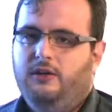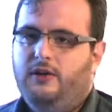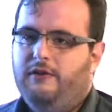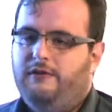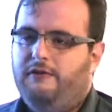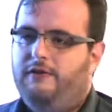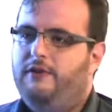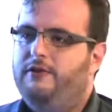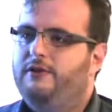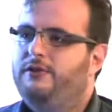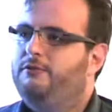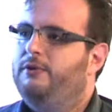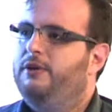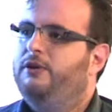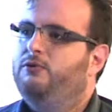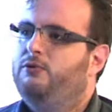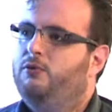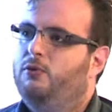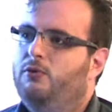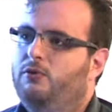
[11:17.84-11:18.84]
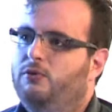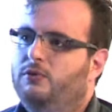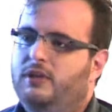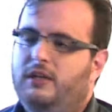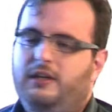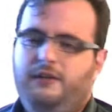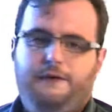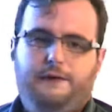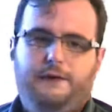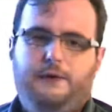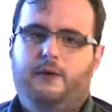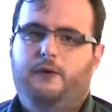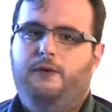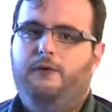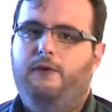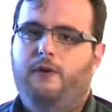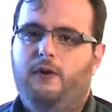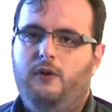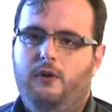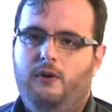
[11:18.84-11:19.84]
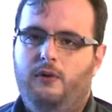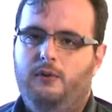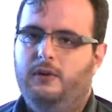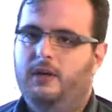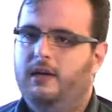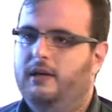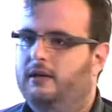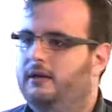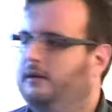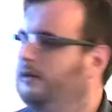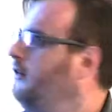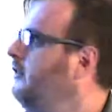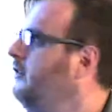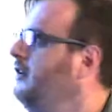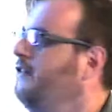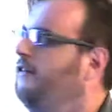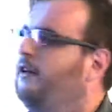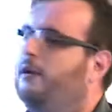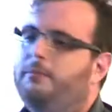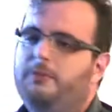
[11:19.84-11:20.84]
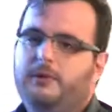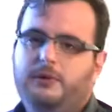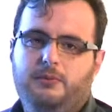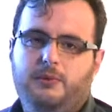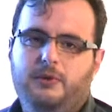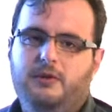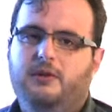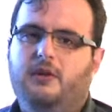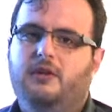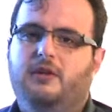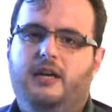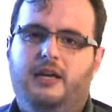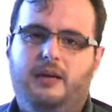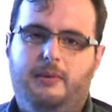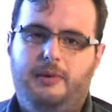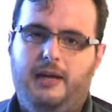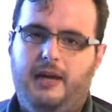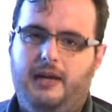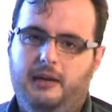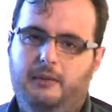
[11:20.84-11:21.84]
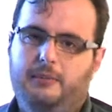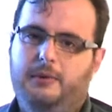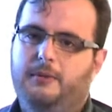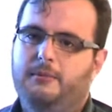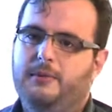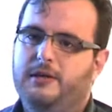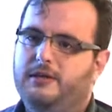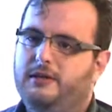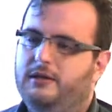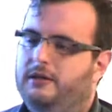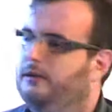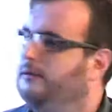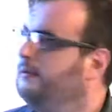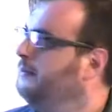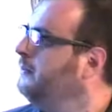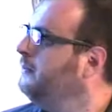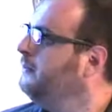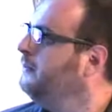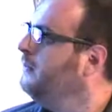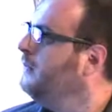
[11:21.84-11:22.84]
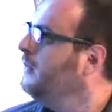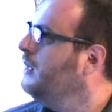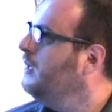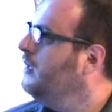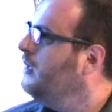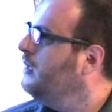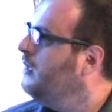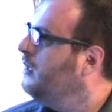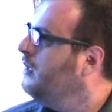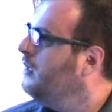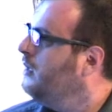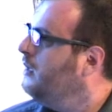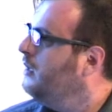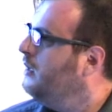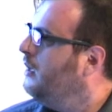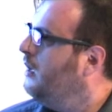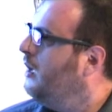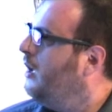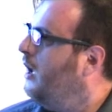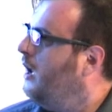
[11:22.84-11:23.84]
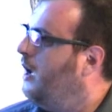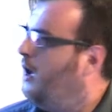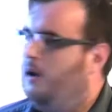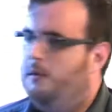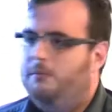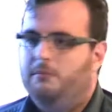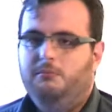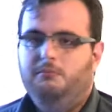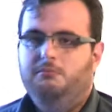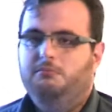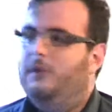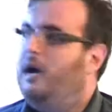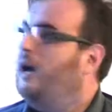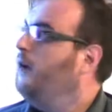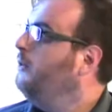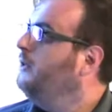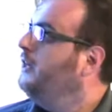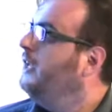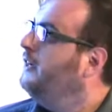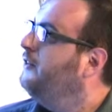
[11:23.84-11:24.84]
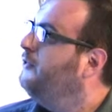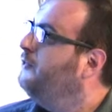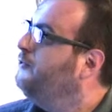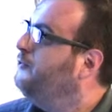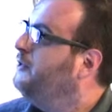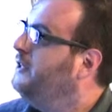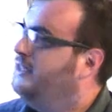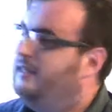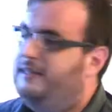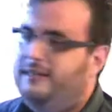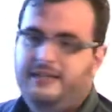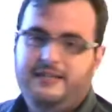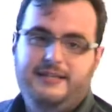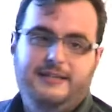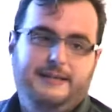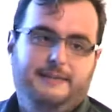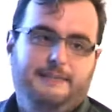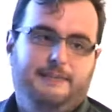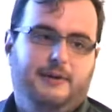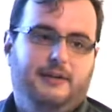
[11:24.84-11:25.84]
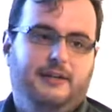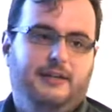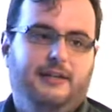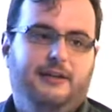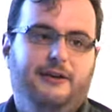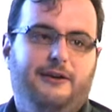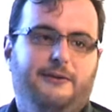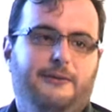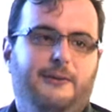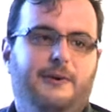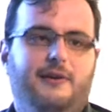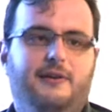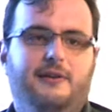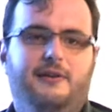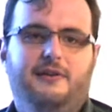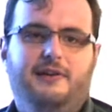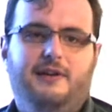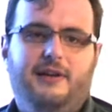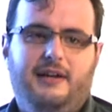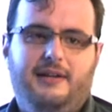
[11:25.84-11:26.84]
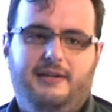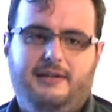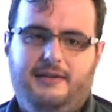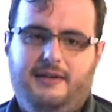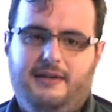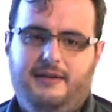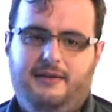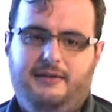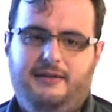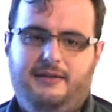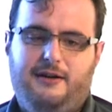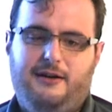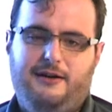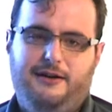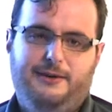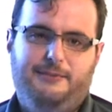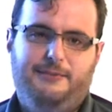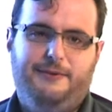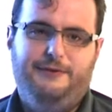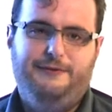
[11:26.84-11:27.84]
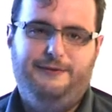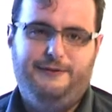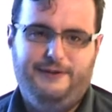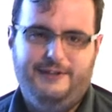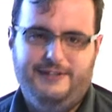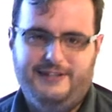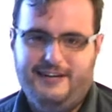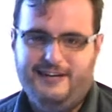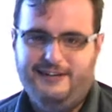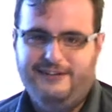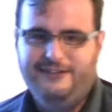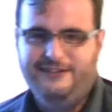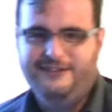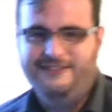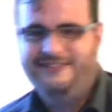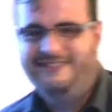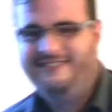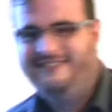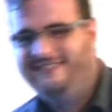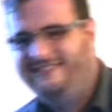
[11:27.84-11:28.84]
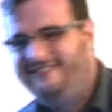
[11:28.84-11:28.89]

You have very strict rules, and if you don't follow, then your development will not get a planning permission. I would like to treat this particular one as a starting point for discussion.